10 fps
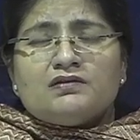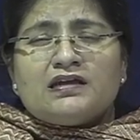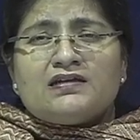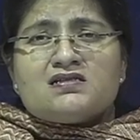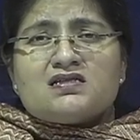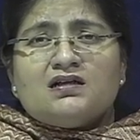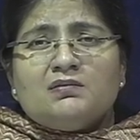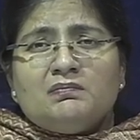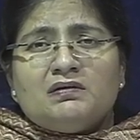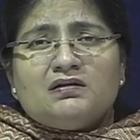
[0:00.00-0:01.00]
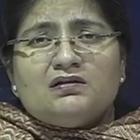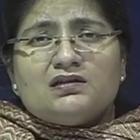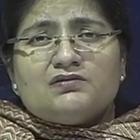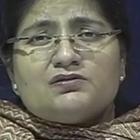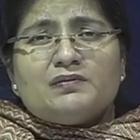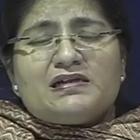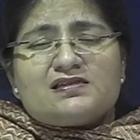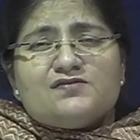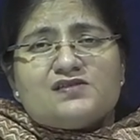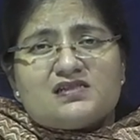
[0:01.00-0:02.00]
was a
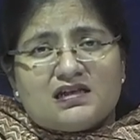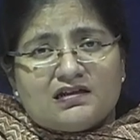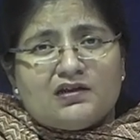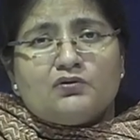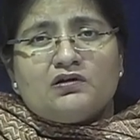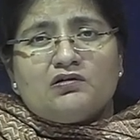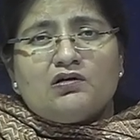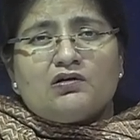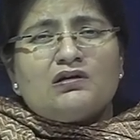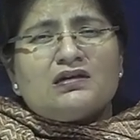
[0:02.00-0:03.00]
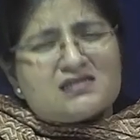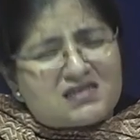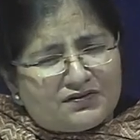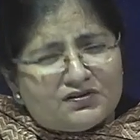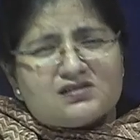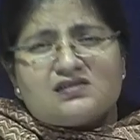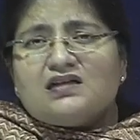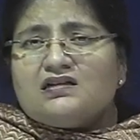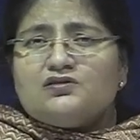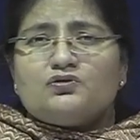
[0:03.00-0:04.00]
massive study going on, or there are several
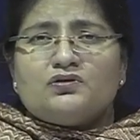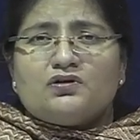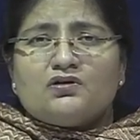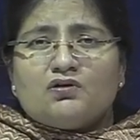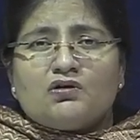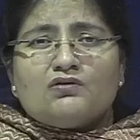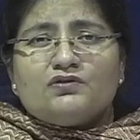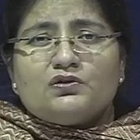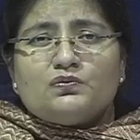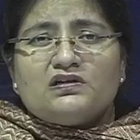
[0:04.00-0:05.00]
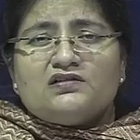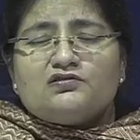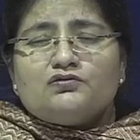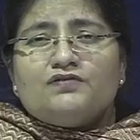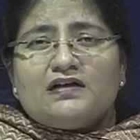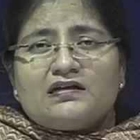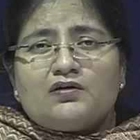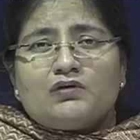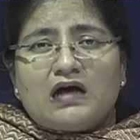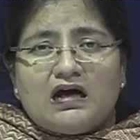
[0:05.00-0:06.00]
studies going on all over the world to find
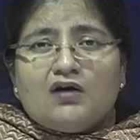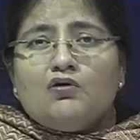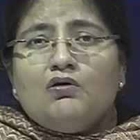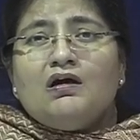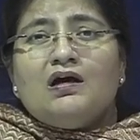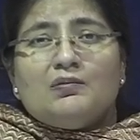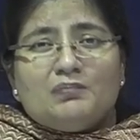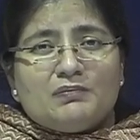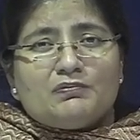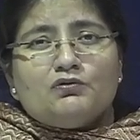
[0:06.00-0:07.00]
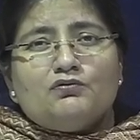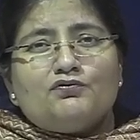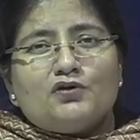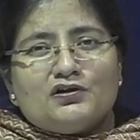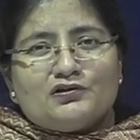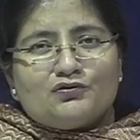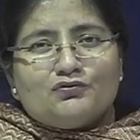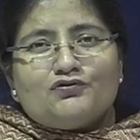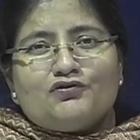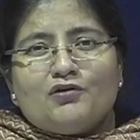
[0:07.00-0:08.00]
out how people who've gone through
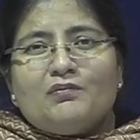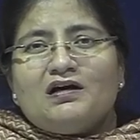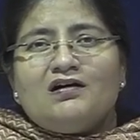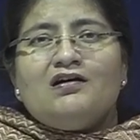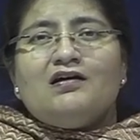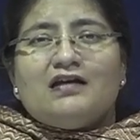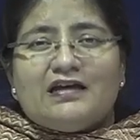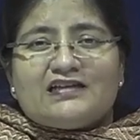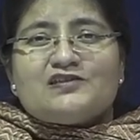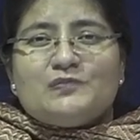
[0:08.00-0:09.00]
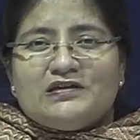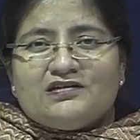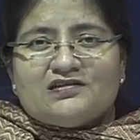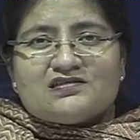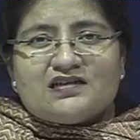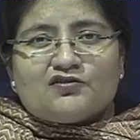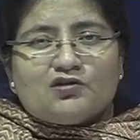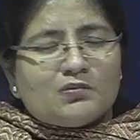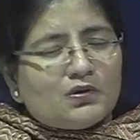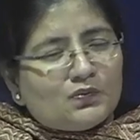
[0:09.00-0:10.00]
trauma experience that
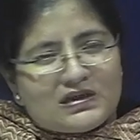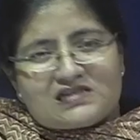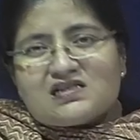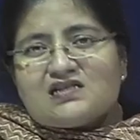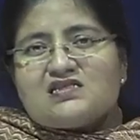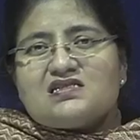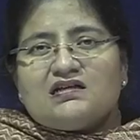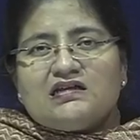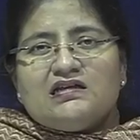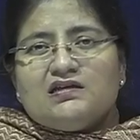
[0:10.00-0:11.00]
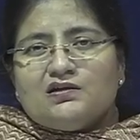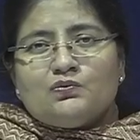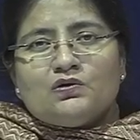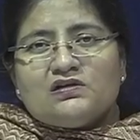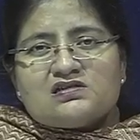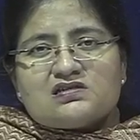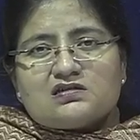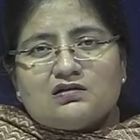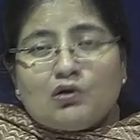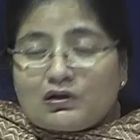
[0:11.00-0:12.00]
trauma. One such study was,
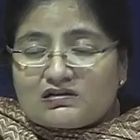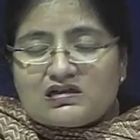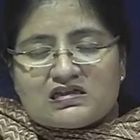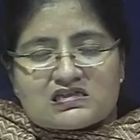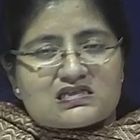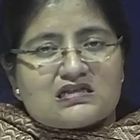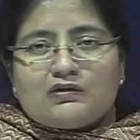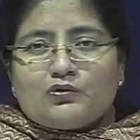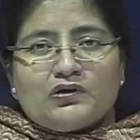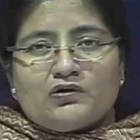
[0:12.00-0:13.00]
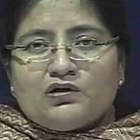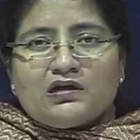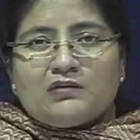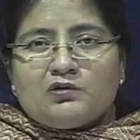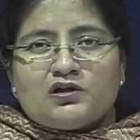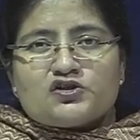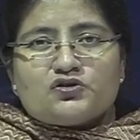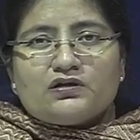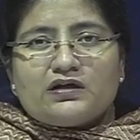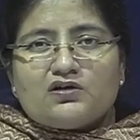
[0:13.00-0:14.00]
or is still going on, I'm not
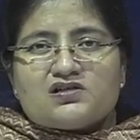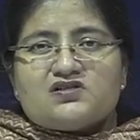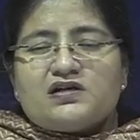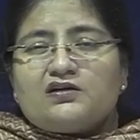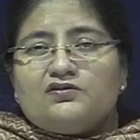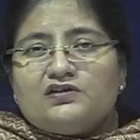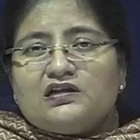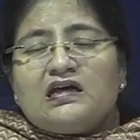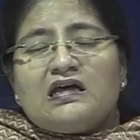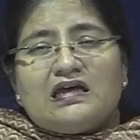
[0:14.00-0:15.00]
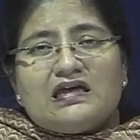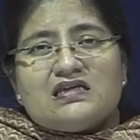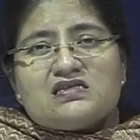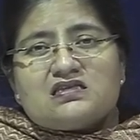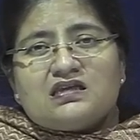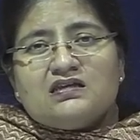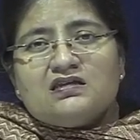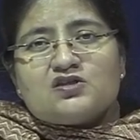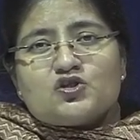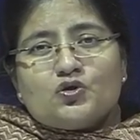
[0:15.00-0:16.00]
sure, I lost track of it, is the
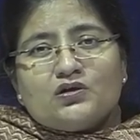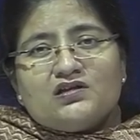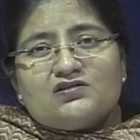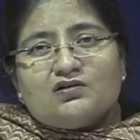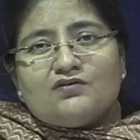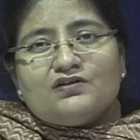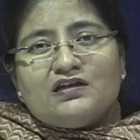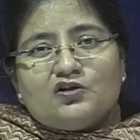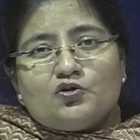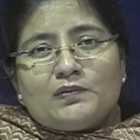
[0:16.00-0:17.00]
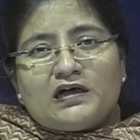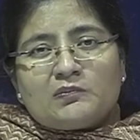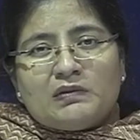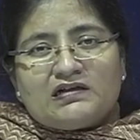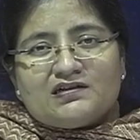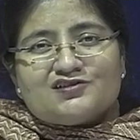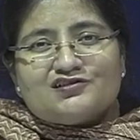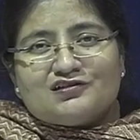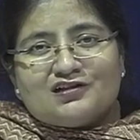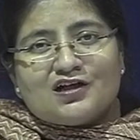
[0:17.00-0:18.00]
stories of the Indo-Pak
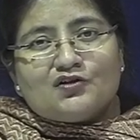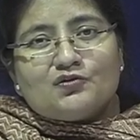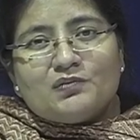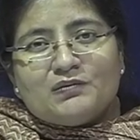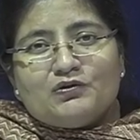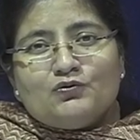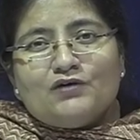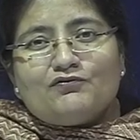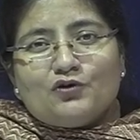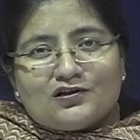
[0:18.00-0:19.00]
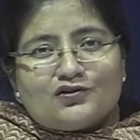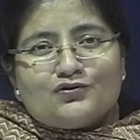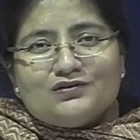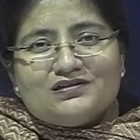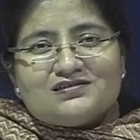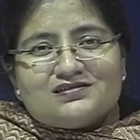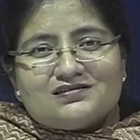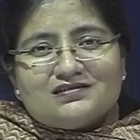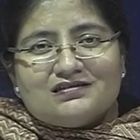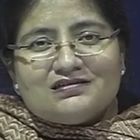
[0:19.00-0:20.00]
partition. Now the people who have gone through this,
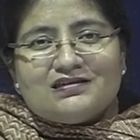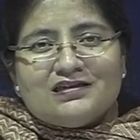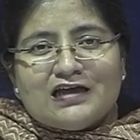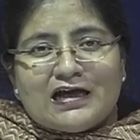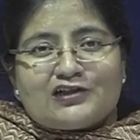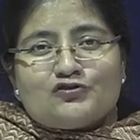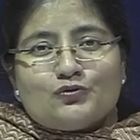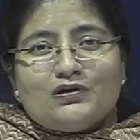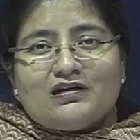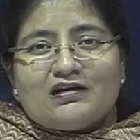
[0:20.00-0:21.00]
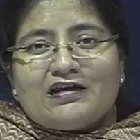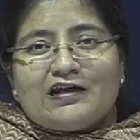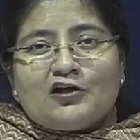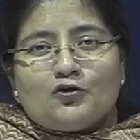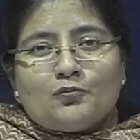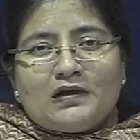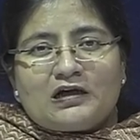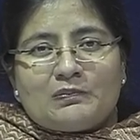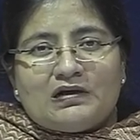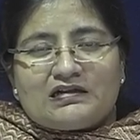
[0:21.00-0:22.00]
the actual
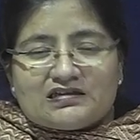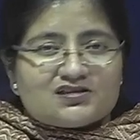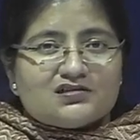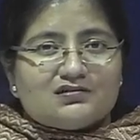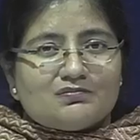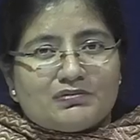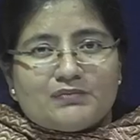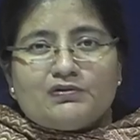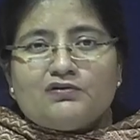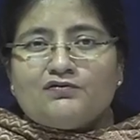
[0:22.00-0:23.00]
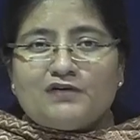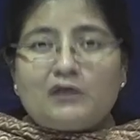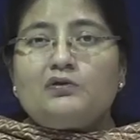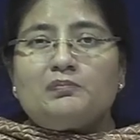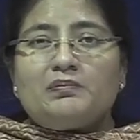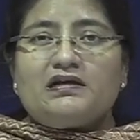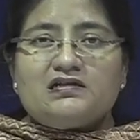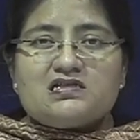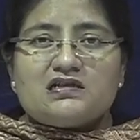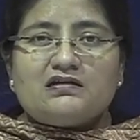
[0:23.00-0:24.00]
Indo-Pak partition, people of our
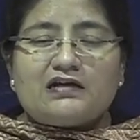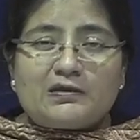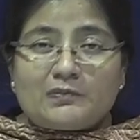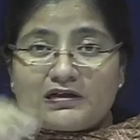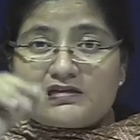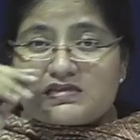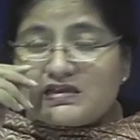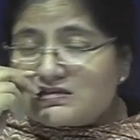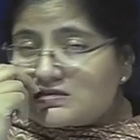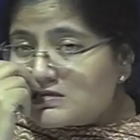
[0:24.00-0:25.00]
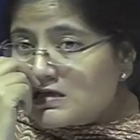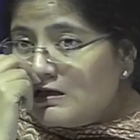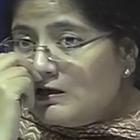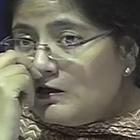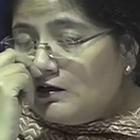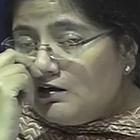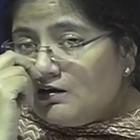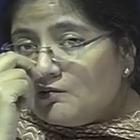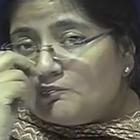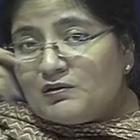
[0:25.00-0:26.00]
parents and grandparents' ages,
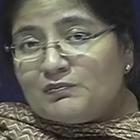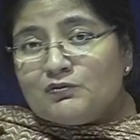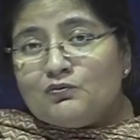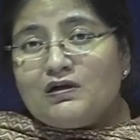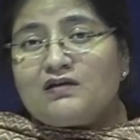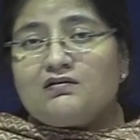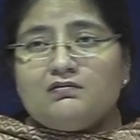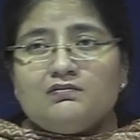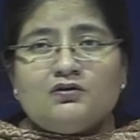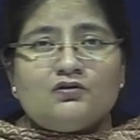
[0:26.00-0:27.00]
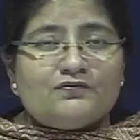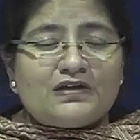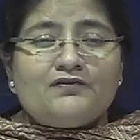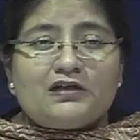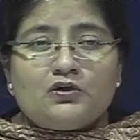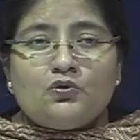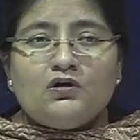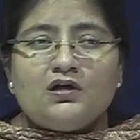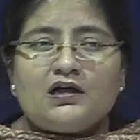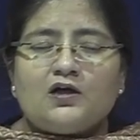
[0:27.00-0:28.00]
people who are very, very
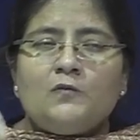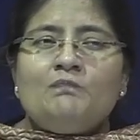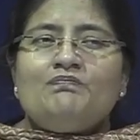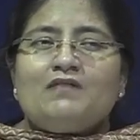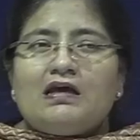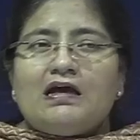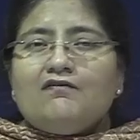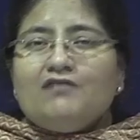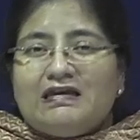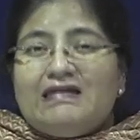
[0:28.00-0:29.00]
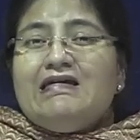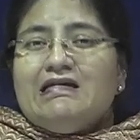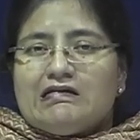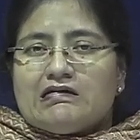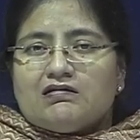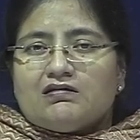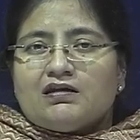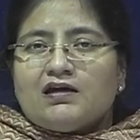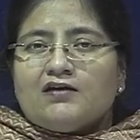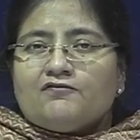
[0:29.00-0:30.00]
old now, have healed. They
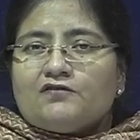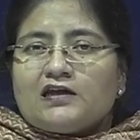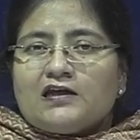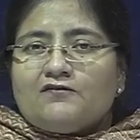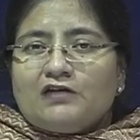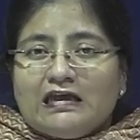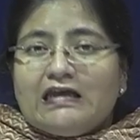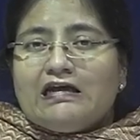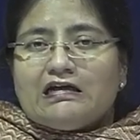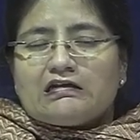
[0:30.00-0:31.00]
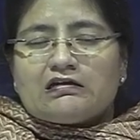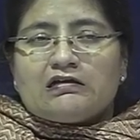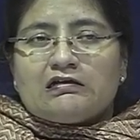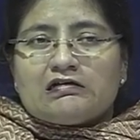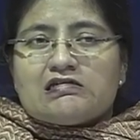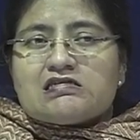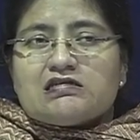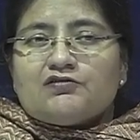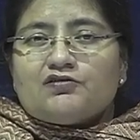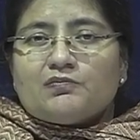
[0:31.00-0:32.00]
have healed
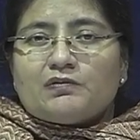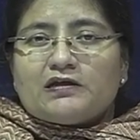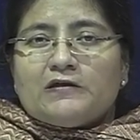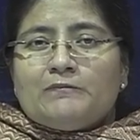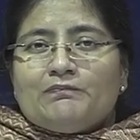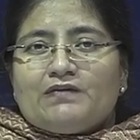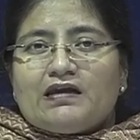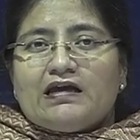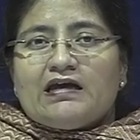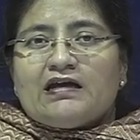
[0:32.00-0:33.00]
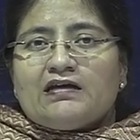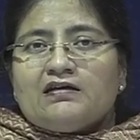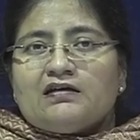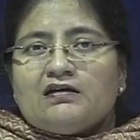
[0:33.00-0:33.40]
considerably, and